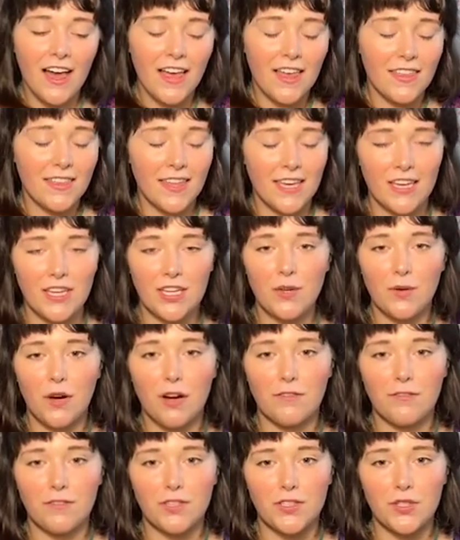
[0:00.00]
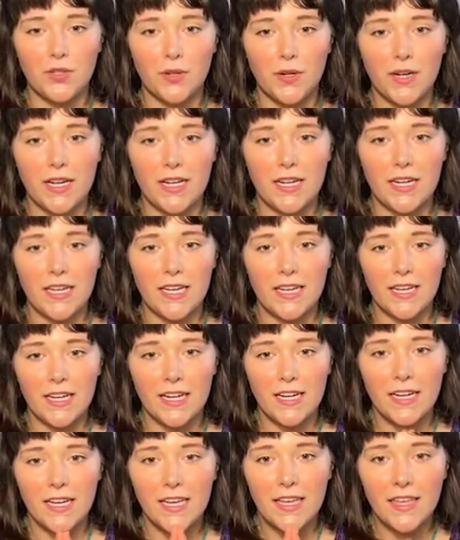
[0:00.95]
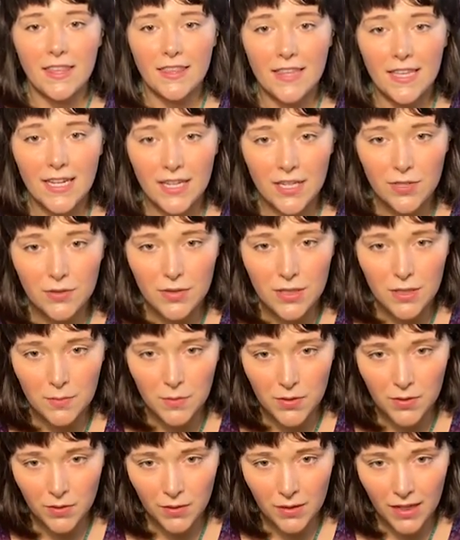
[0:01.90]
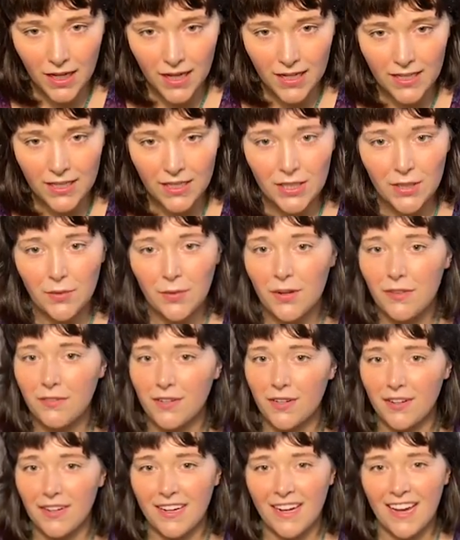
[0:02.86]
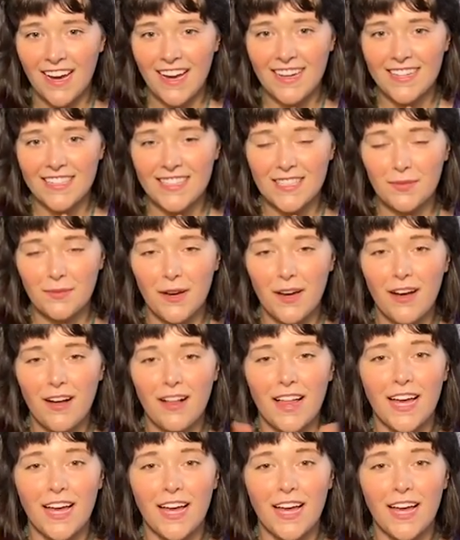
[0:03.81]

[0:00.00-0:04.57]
Thank you all for joining. Thank you, Deep Stolani. You are very kind as well.